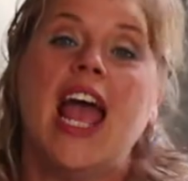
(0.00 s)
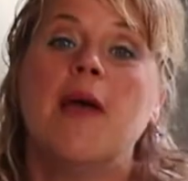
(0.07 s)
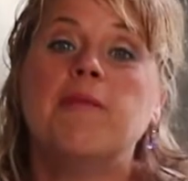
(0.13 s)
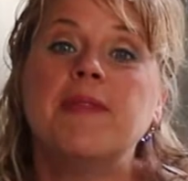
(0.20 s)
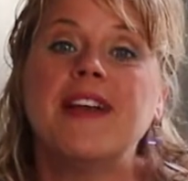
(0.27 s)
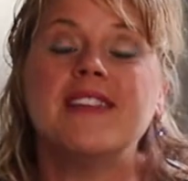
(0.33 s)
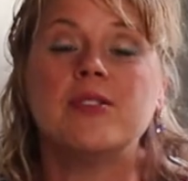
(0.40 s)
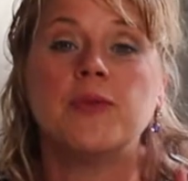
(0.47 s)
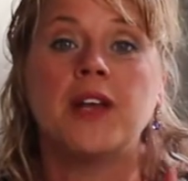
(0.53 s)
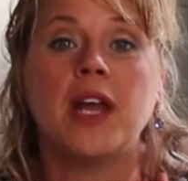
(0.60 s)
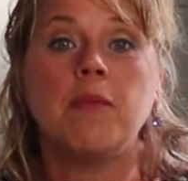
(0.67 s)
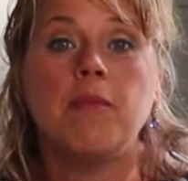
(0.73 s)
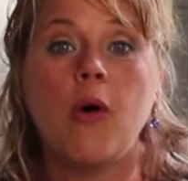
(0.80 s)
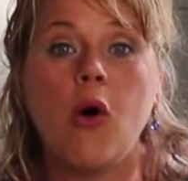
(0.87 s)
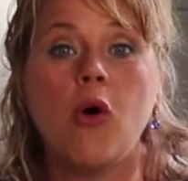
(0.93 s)
And plus, when I
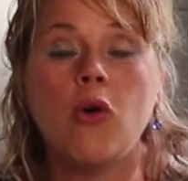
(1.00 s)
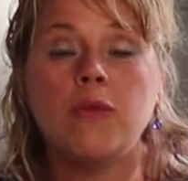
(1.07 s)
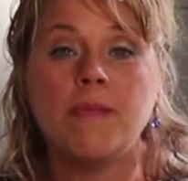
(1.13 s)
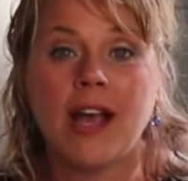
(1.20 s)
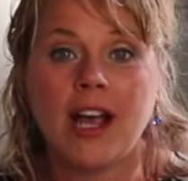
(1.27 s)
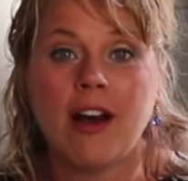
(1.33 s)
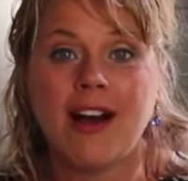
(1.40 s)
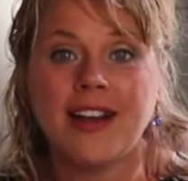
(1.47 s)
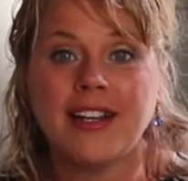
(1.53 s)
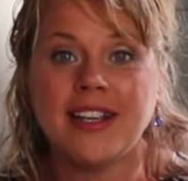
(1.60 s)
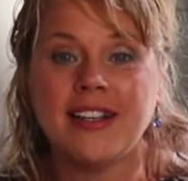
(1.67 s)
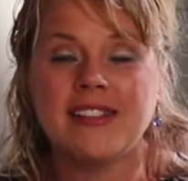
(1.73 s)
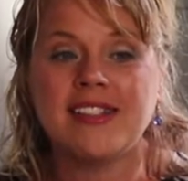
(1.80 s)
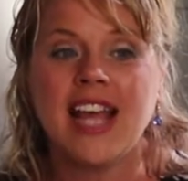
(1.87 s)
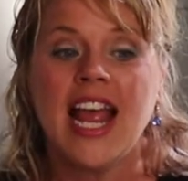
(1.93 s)
polled my
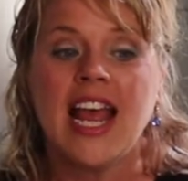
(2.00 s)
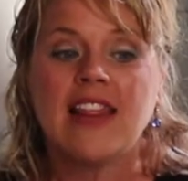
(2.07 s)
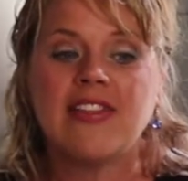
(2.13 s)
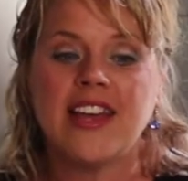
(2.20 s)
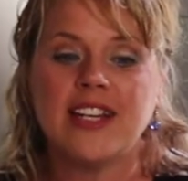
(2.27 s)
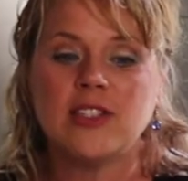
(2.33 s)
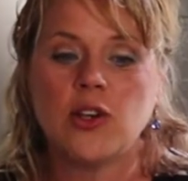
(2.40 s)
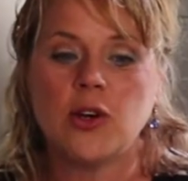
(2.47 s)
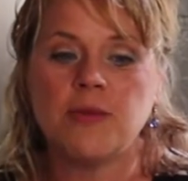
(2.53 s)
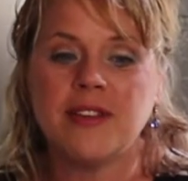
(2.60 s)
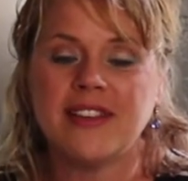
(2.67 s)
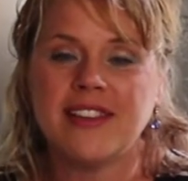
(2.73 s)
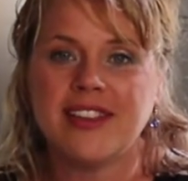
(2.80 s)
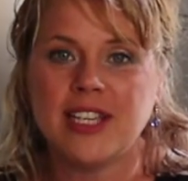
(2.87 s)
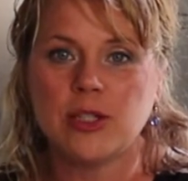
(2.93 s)
audience, they told me
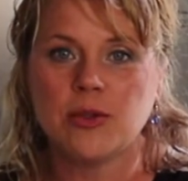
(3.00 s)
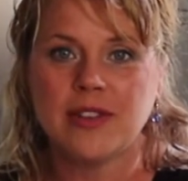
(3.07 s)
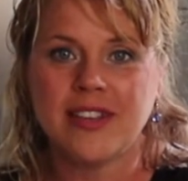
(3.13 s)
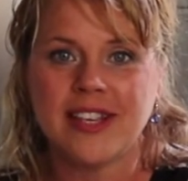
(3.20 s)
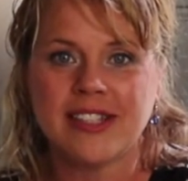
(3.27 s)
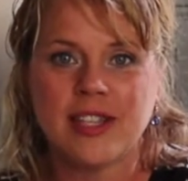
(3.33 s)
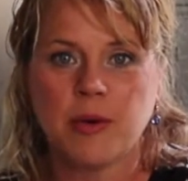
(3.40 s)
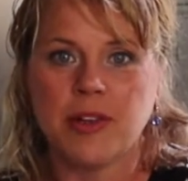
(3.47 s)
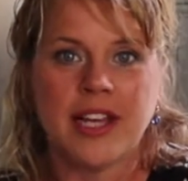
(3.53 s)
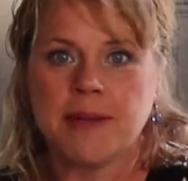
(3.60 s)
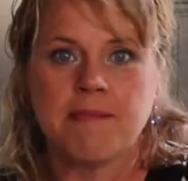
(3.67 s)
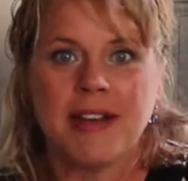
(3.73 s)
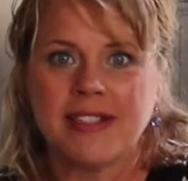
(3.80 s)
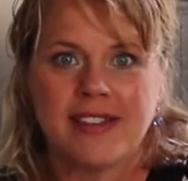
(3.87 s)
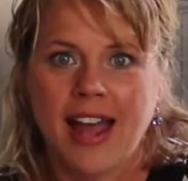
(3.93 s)
that these were things that were
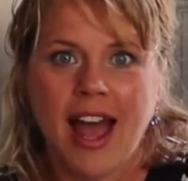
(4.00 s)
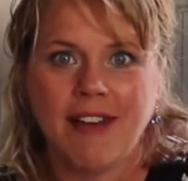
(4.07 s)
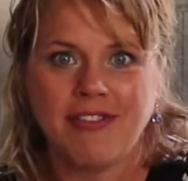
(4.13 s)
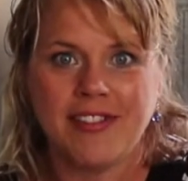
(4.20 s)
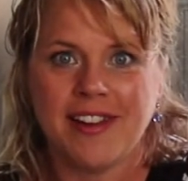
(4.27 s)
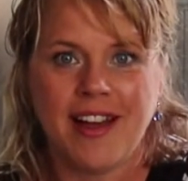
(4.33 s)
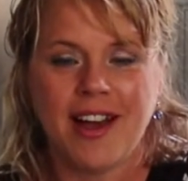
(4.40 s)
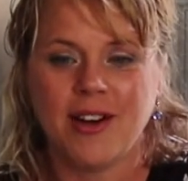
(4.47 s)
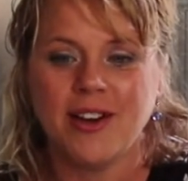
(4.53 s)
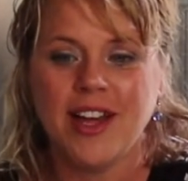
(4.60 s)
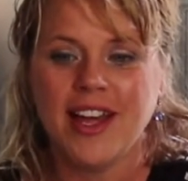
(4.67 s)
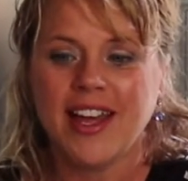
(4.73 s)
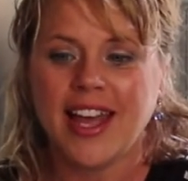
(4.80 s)
like must have now.